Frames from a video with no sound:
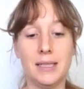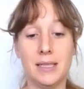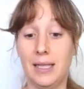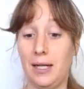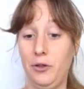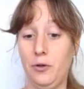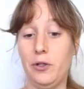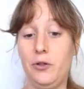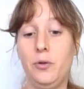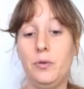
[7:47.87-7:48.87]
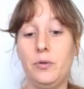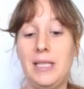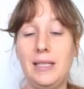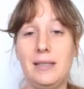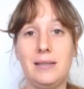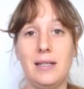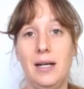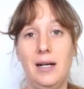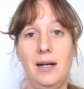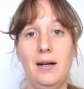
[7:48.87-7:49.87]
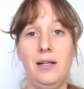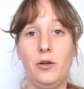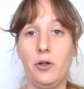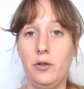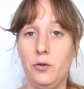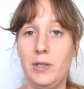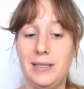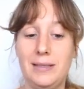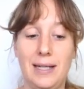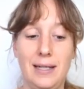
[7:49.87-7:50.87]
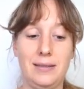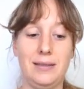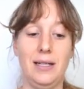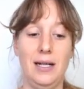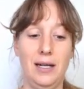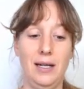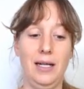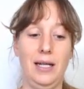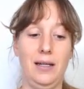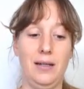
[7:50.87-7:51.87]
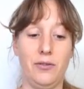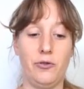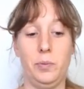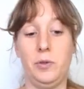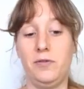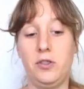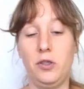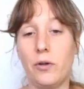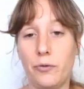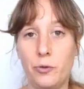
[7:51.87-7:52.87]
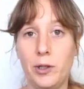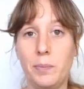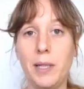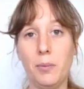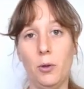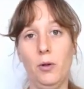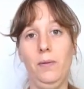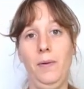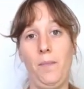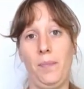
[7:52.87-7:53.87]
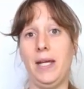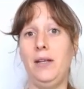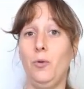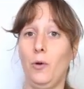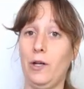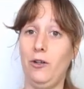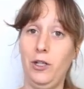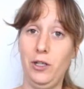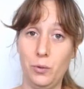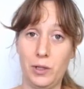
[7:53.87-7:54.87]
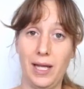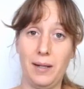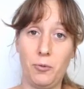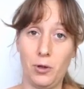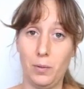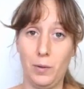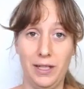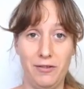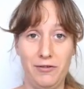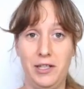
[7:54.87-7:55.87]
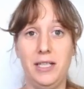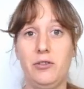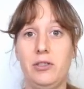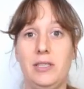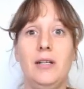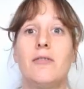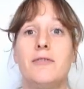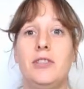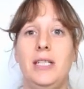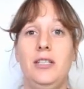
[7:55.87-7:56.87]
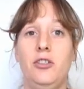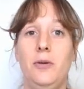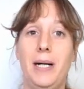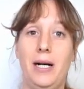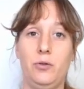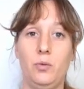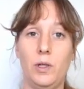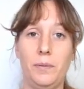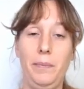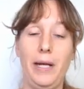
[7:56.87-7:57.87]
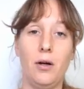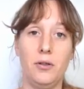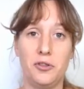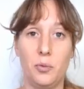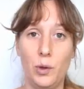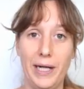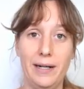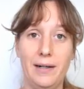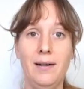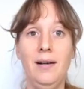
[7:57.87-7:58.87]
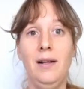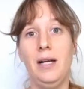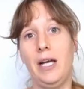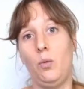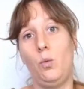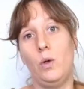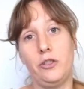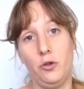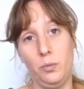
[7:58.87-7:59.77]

Now you could use these, you could do this test in groups of 2 or 3 people. Then you would get probably a very interesting conversation about what belongs where and what should